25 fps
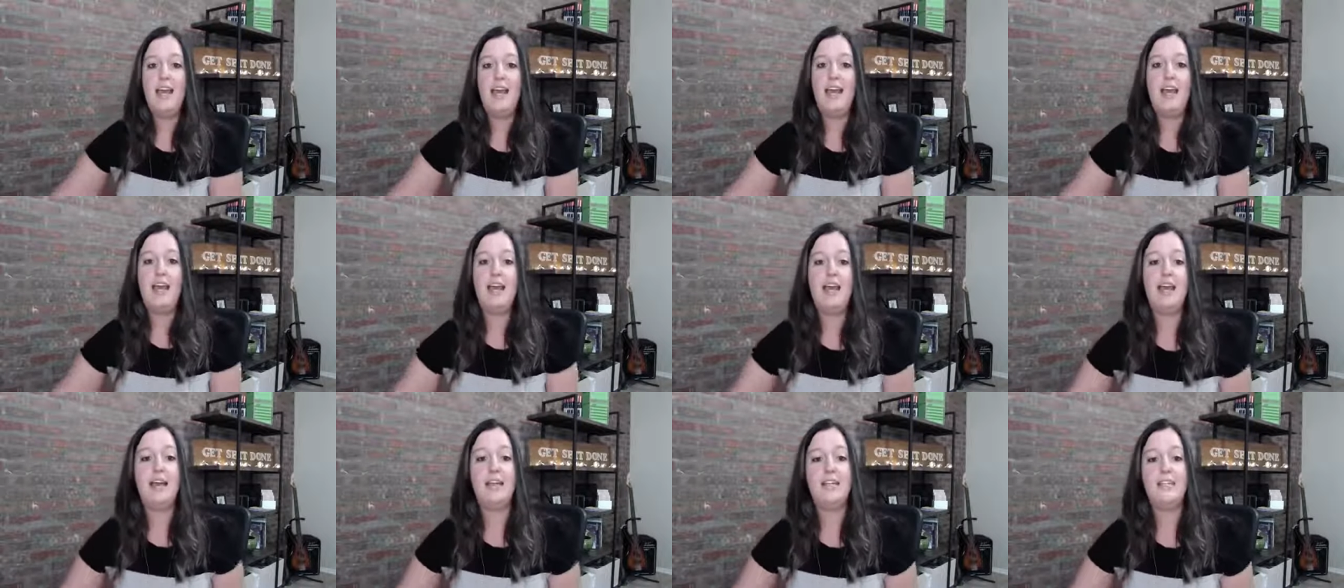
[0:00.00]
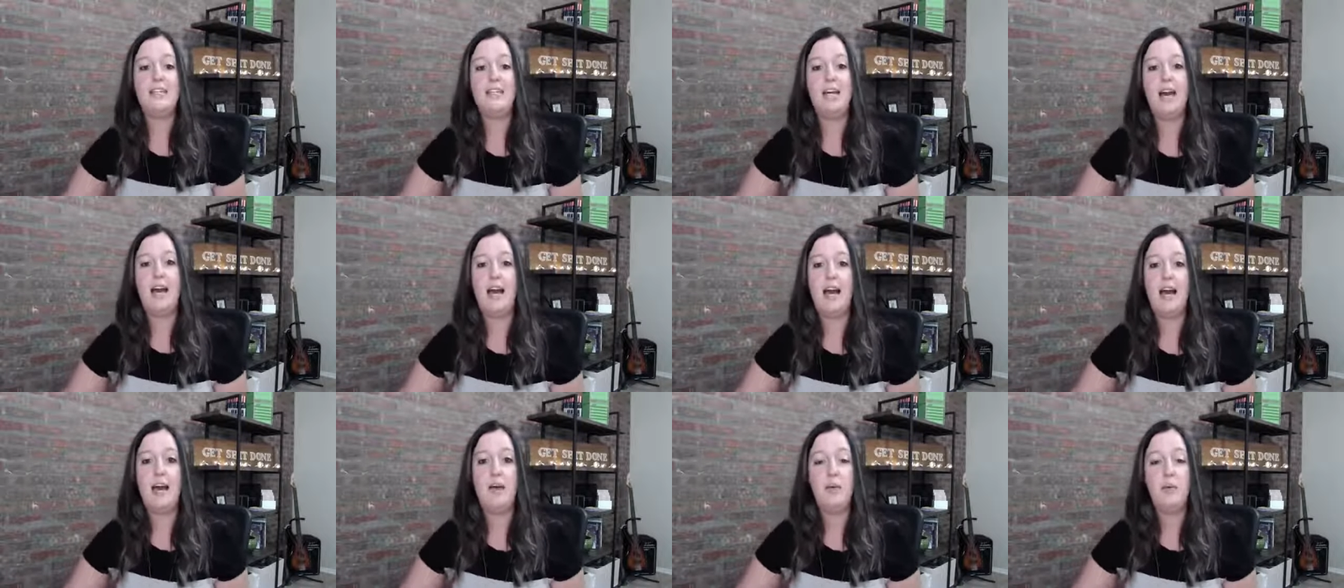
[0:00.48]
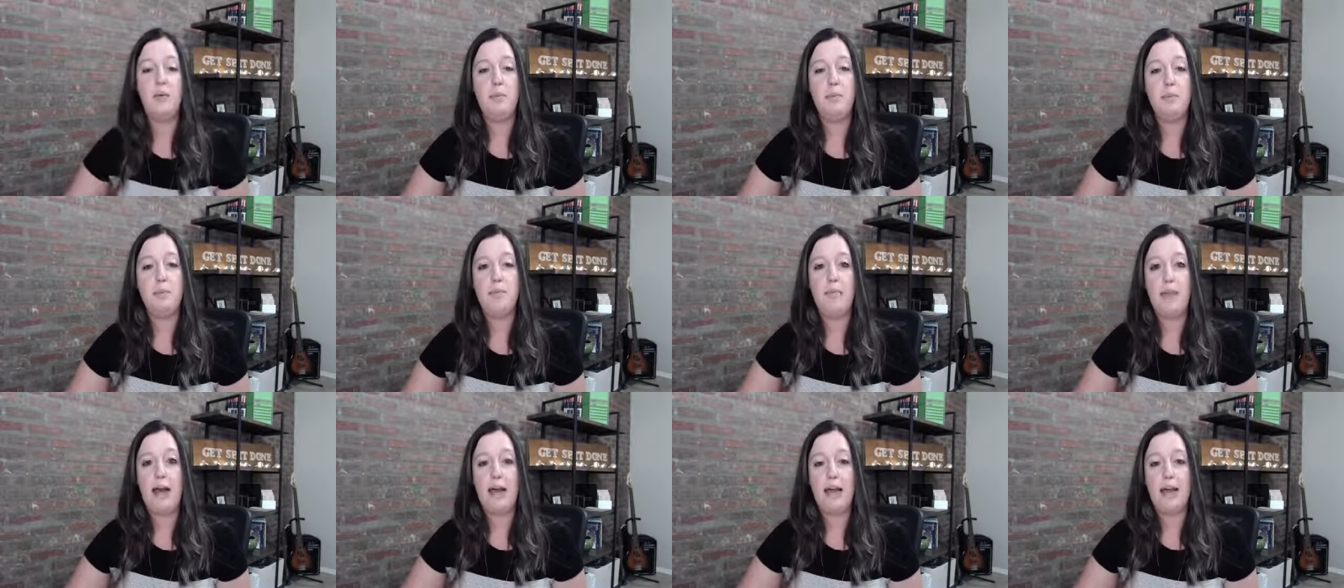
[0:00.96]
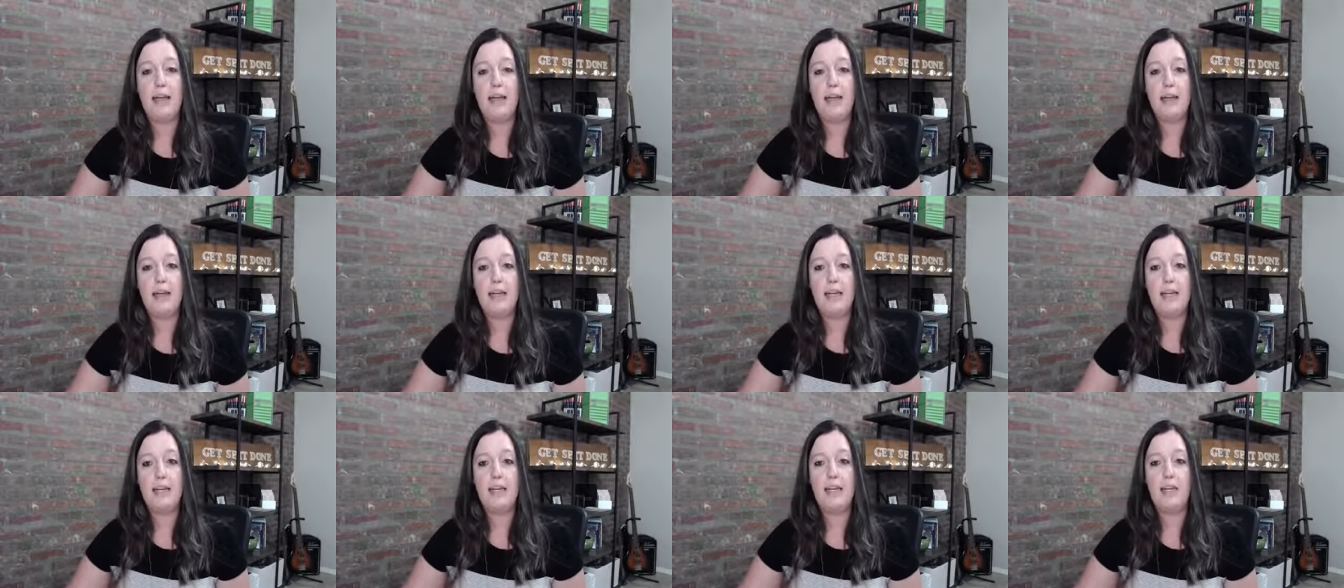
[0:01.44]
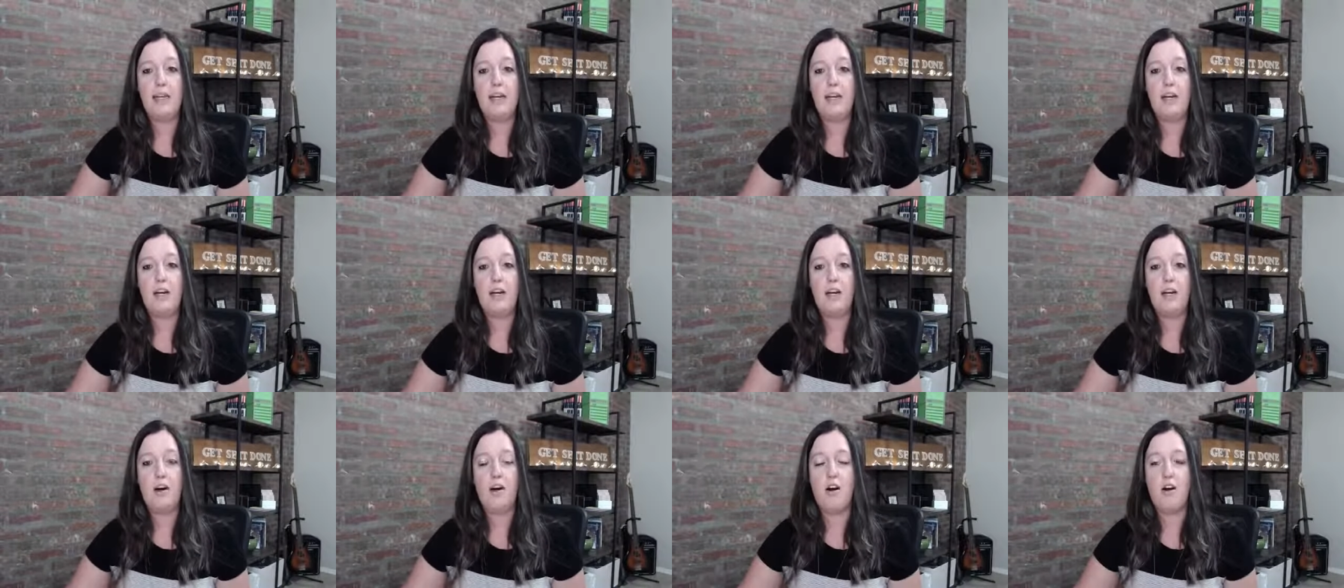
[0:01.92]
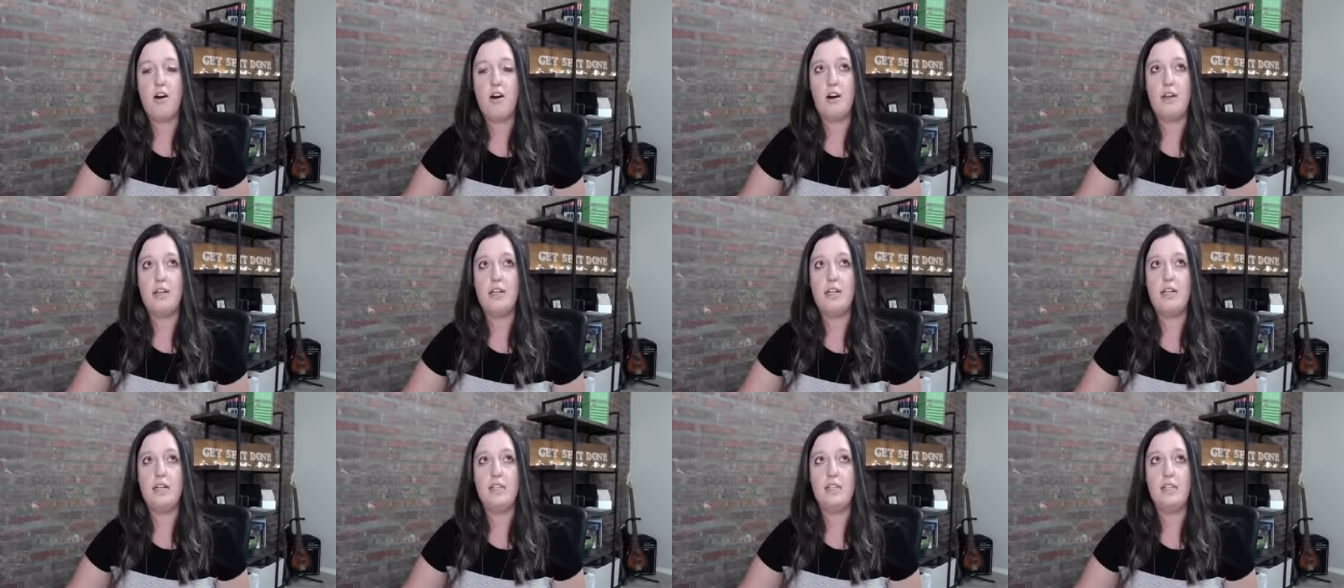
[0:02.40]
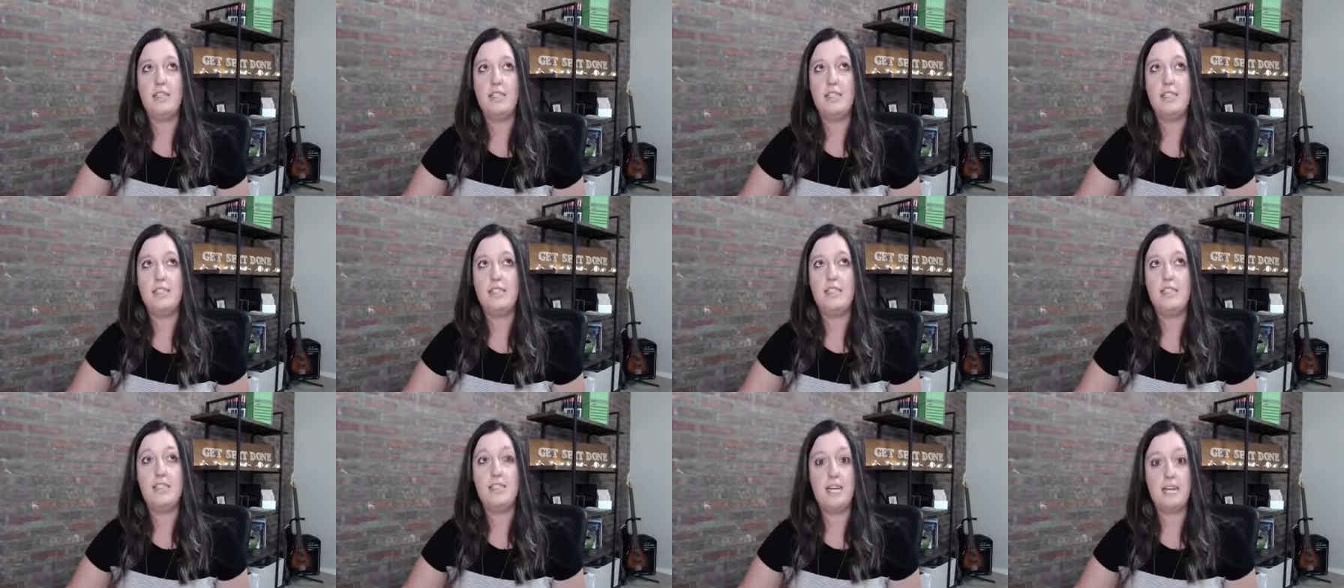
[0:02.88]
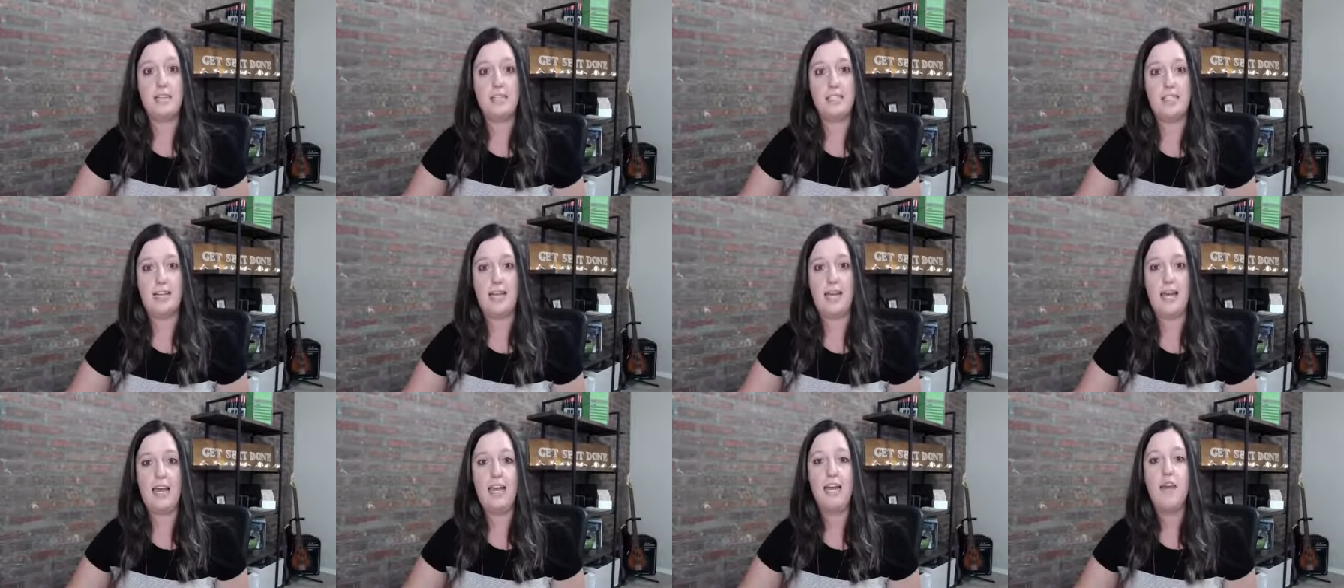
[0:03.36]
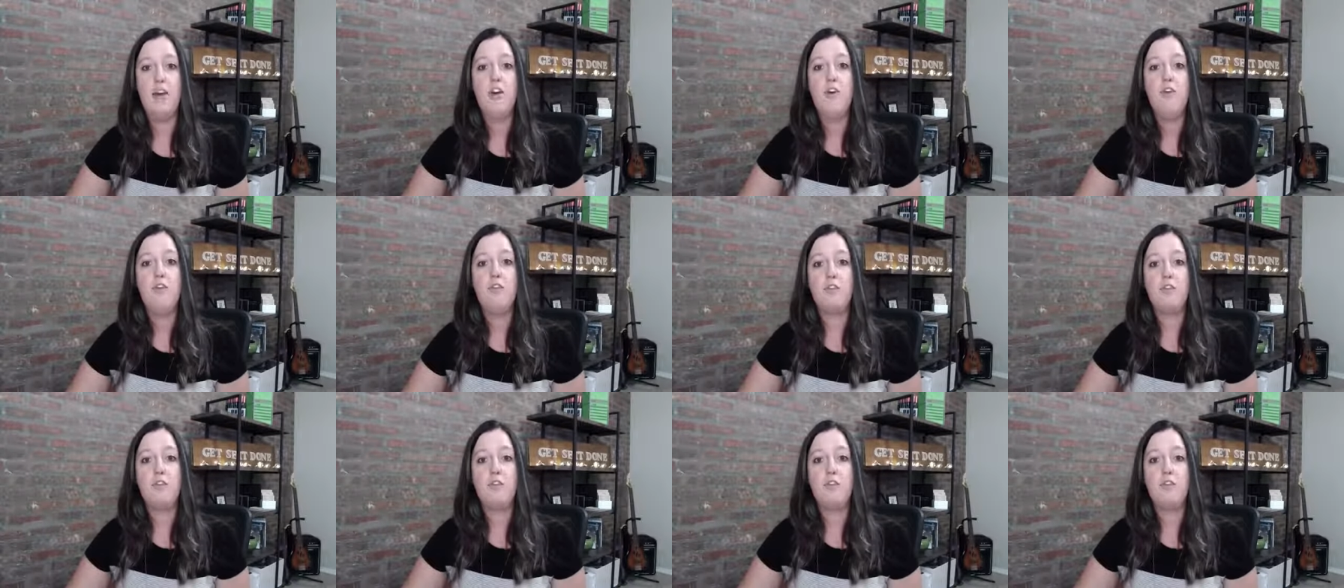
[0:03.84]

And I will be back in here on Sunday